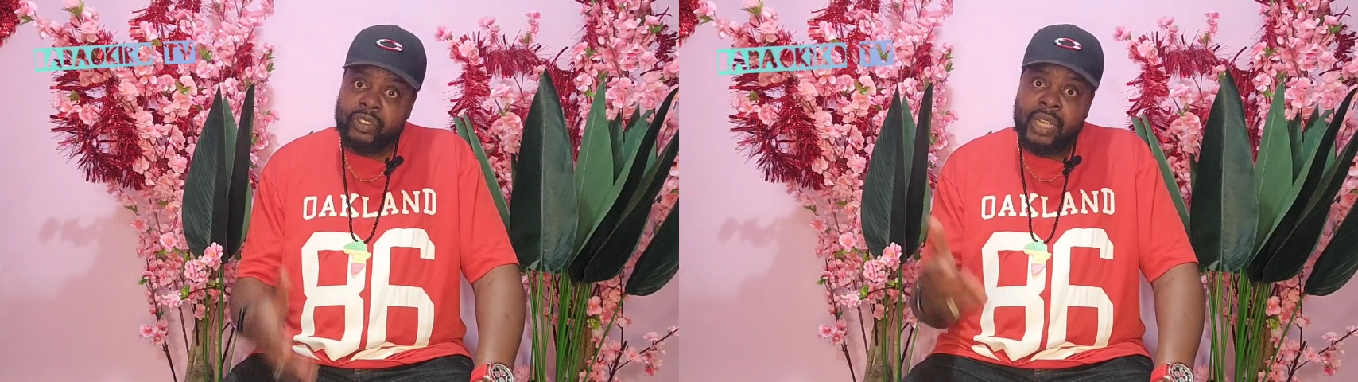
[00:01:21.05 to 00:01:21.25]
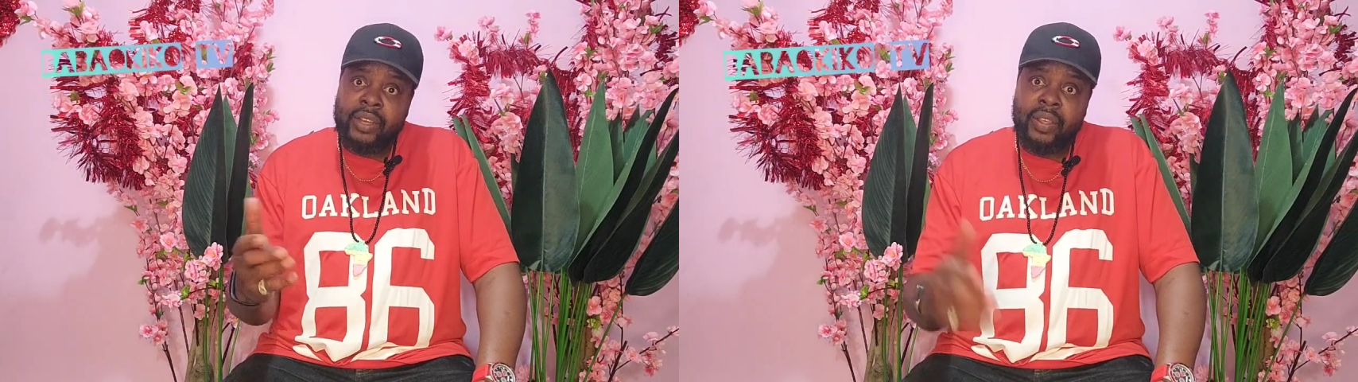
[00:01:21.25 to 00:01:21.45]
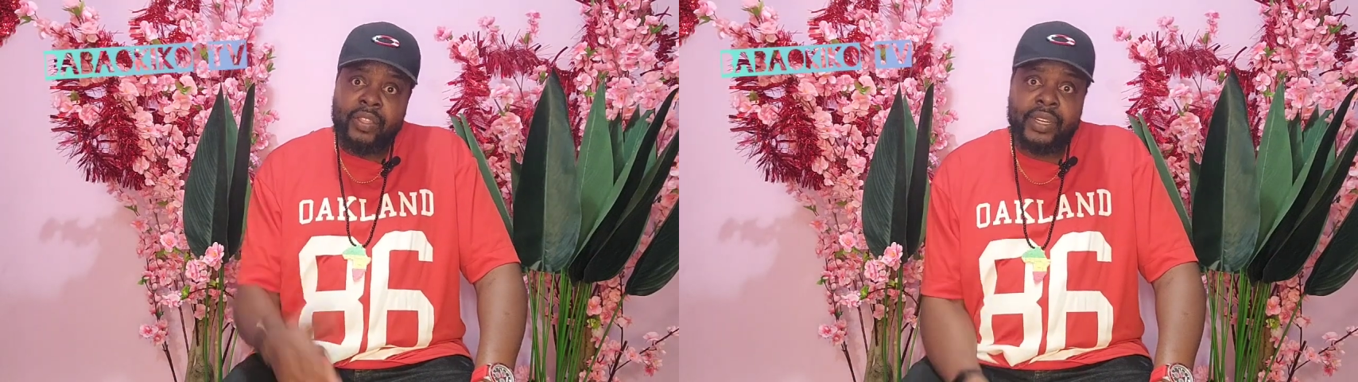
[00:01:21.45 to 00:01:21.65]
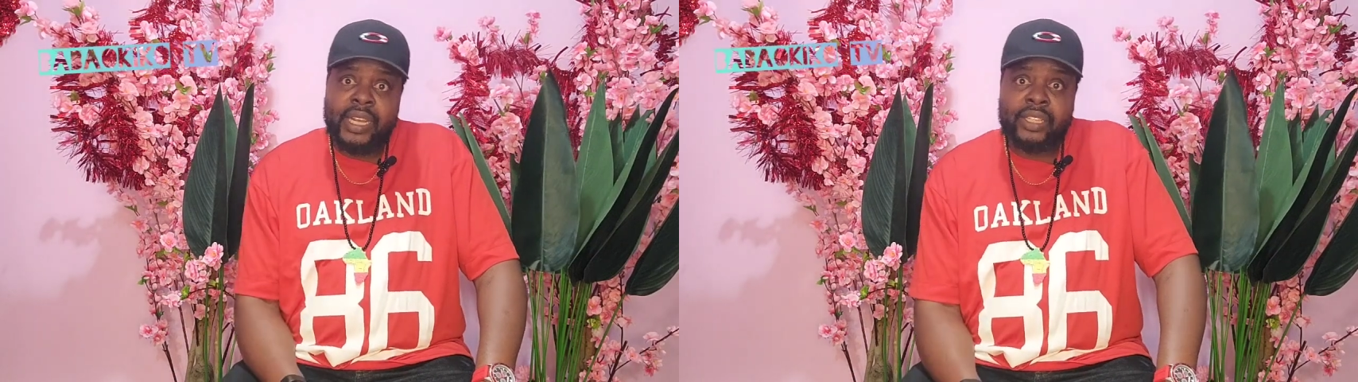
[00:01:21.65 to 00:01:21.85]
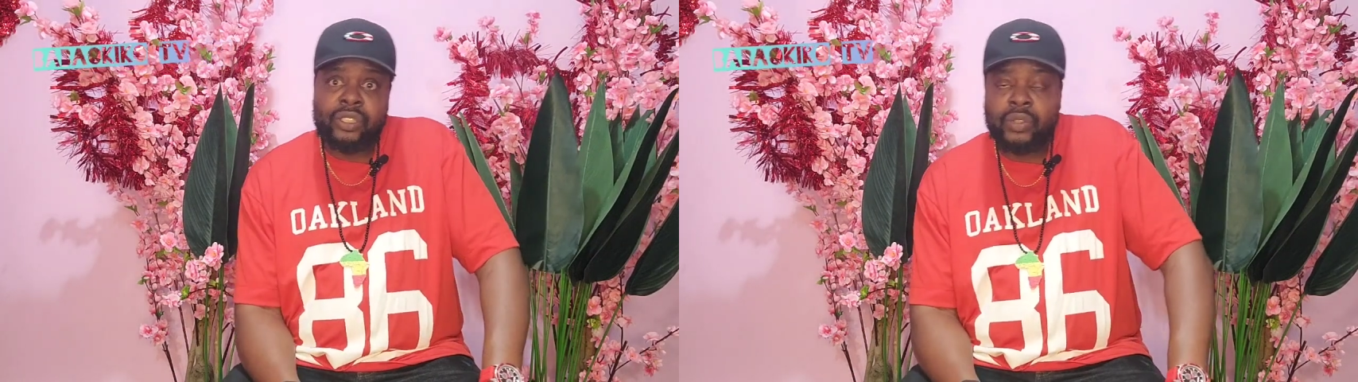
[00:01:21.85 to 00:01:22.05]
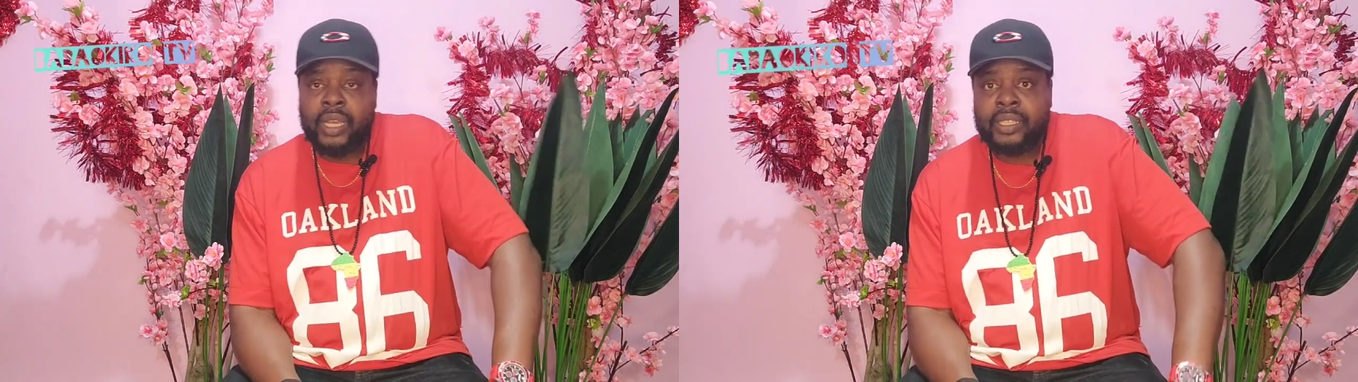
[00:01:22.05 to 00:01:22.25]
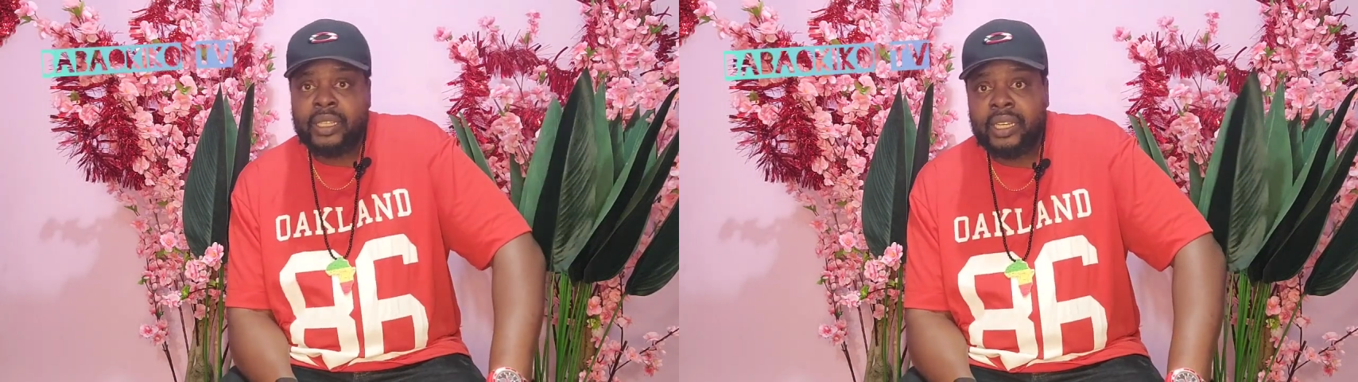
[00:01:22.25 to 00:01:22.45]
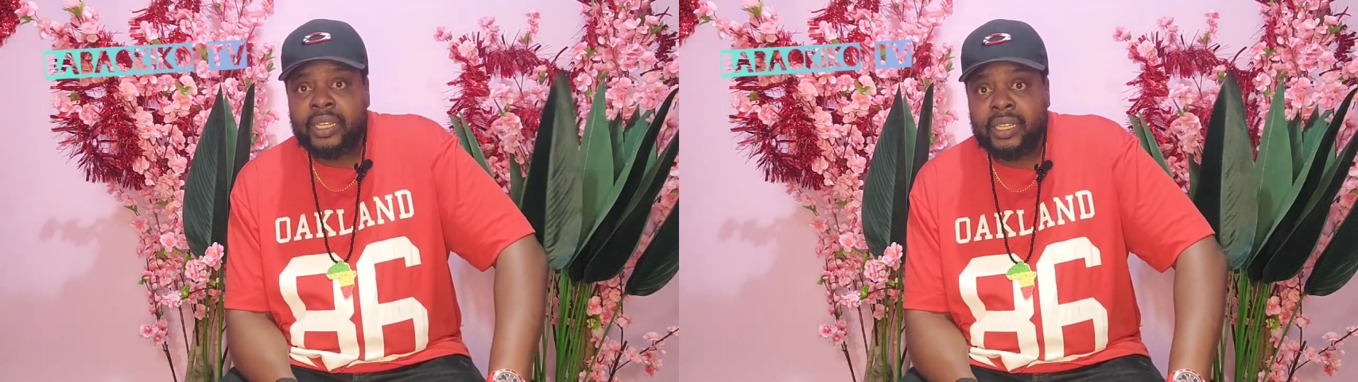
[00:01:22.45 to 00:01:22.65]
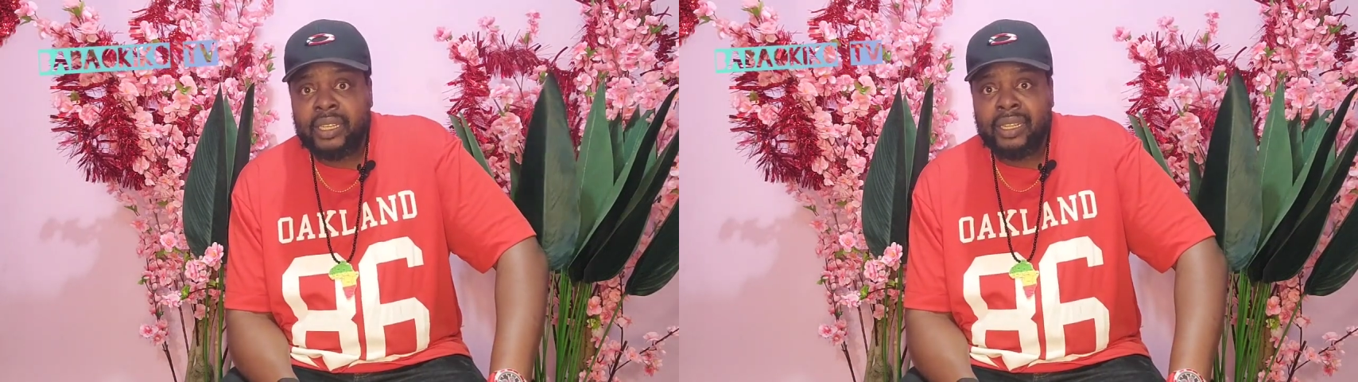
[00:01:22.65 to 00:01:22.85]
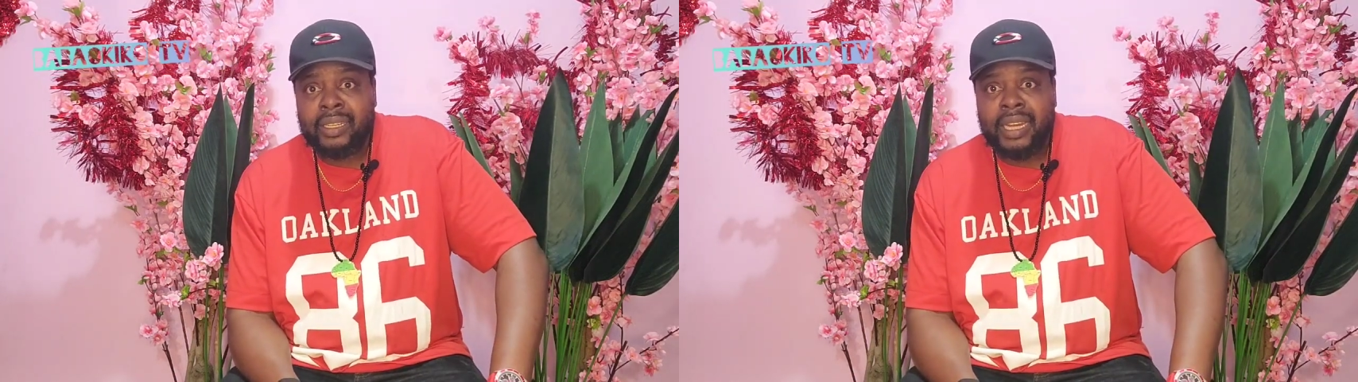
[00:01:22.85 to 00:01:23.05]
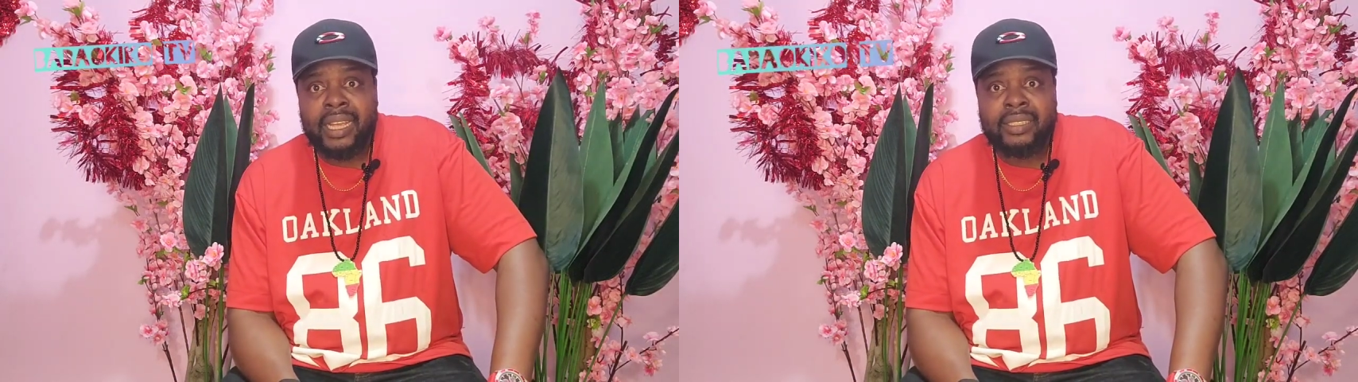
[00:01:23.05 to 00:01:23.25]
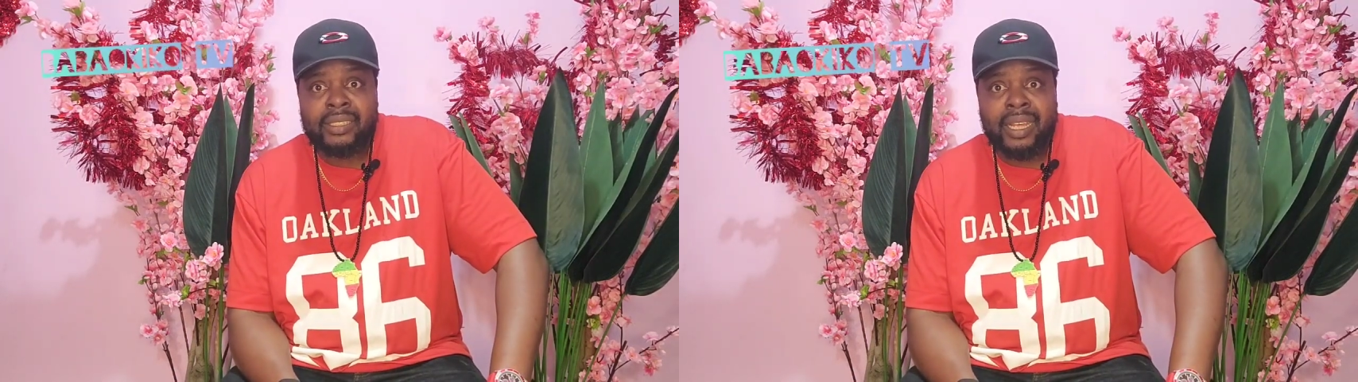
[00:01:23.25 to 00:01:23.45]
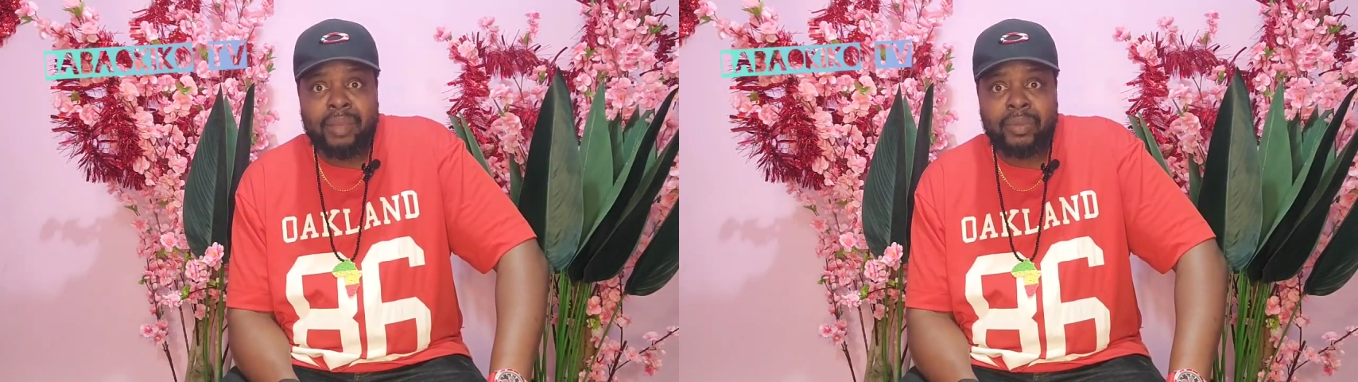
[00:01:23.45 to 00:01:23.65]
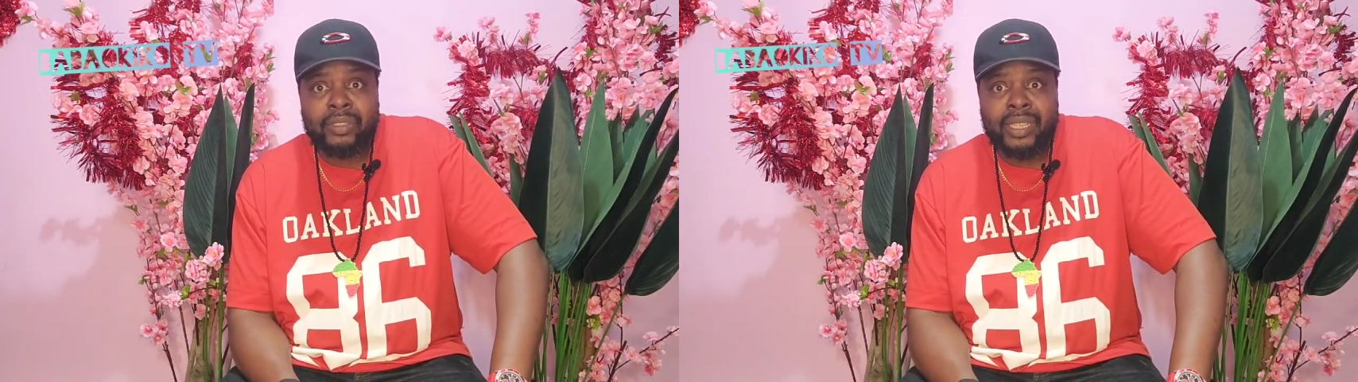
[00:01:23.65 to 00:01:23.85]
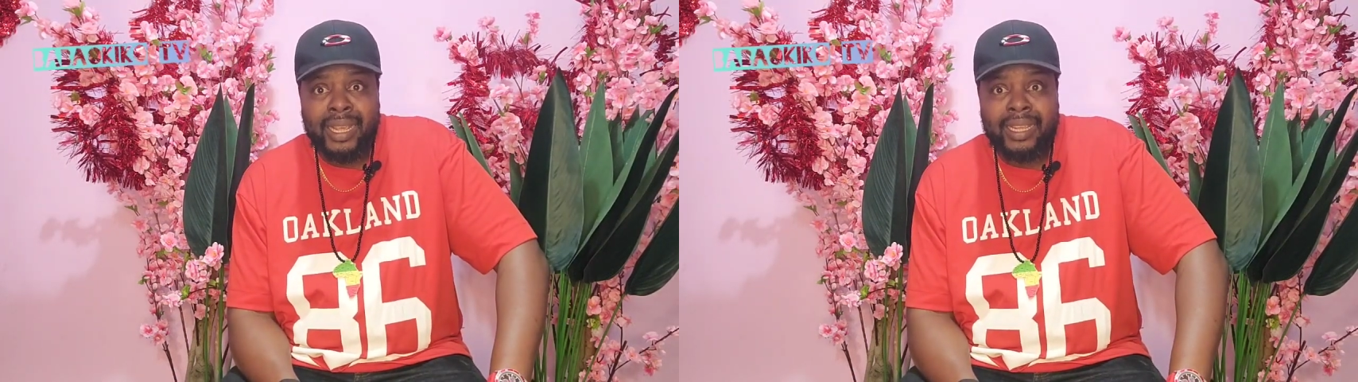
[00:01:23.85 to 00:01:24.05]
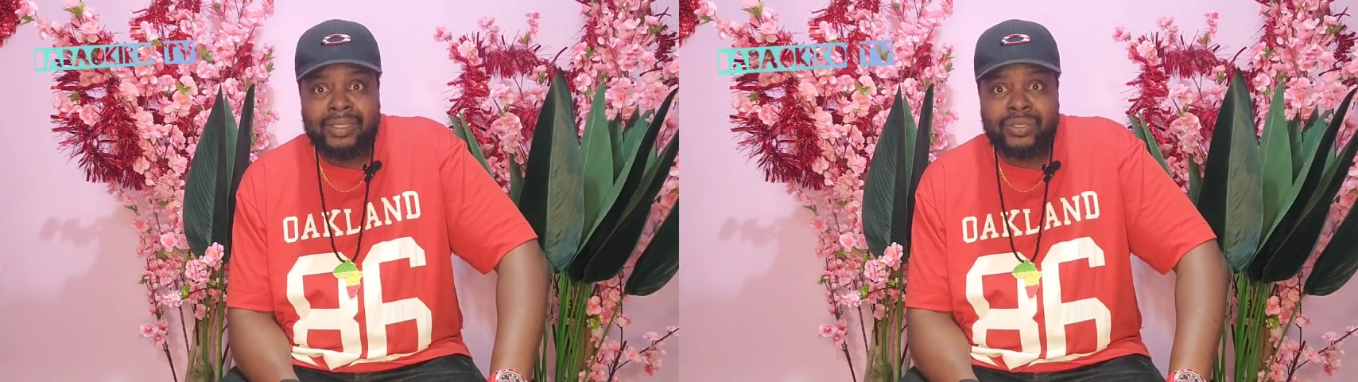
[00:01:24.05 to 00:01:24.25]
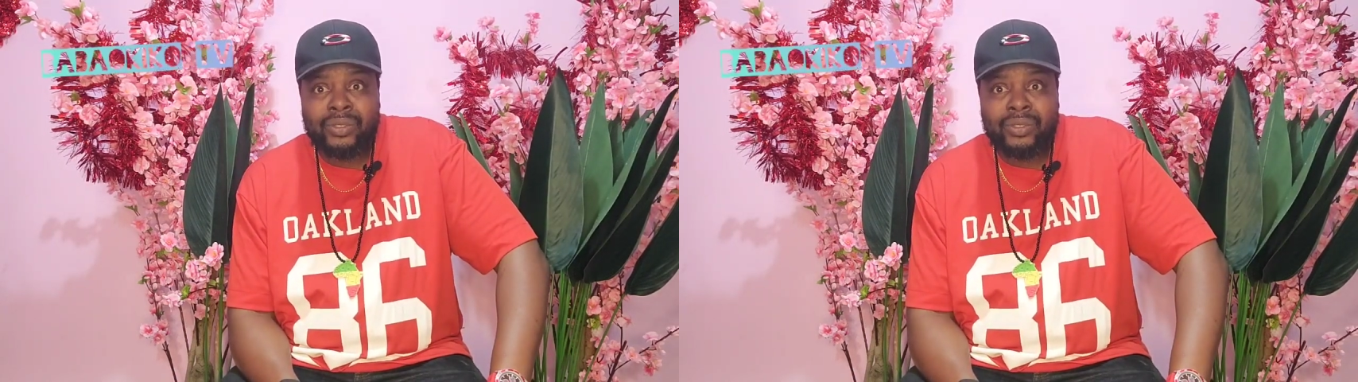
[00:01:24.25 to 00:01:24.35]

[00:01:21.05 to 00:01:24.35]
I don't think that should actually last that much age,